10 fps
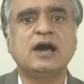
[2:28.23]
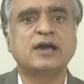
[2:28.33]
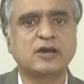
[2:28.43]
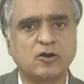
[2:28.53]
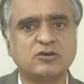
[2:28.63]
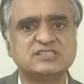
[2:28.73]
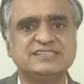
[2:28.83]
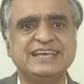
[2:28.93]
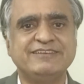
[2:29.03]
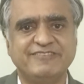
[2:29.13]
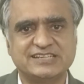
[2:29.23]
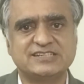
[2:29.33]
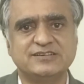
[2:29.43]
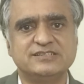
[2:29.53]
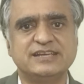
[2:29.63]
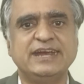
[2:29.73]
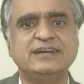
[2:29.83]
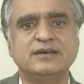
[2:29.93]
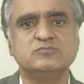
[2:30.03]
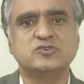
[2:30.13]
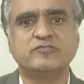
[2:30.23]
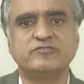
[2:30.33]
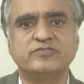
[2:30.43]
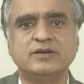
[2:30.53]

across the investors in terms of